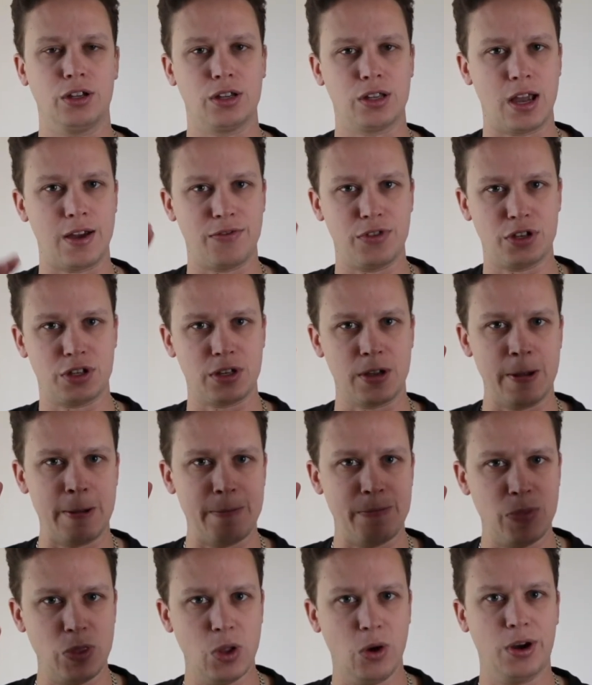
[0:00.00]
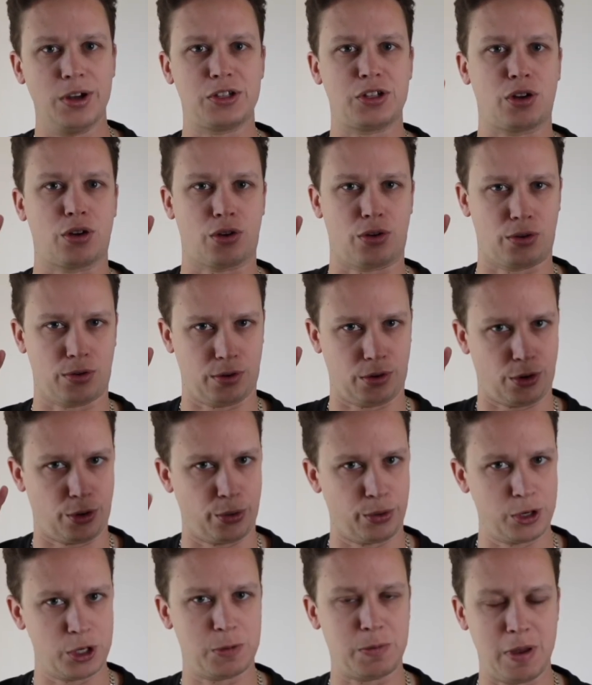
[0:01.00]
You have this nice
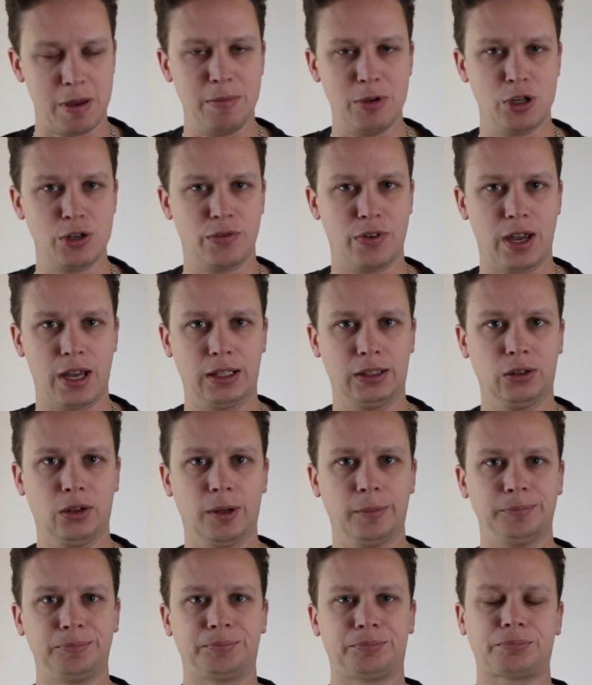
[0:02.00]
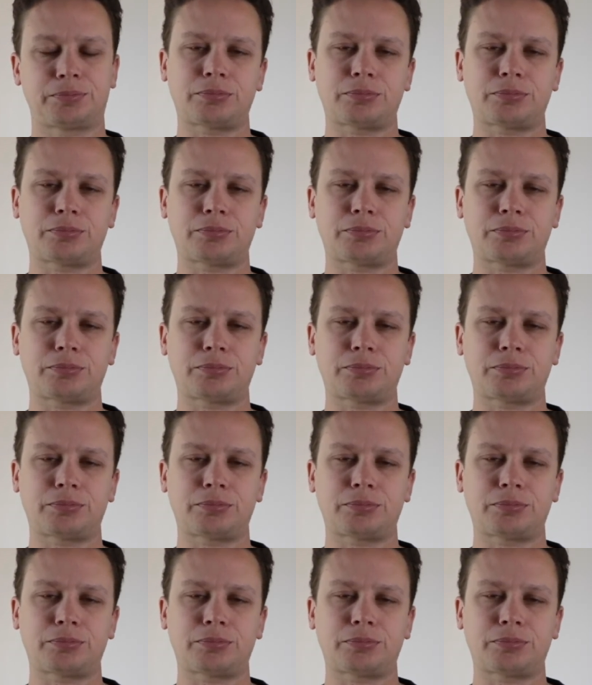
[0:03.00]
crisp image of a headlight.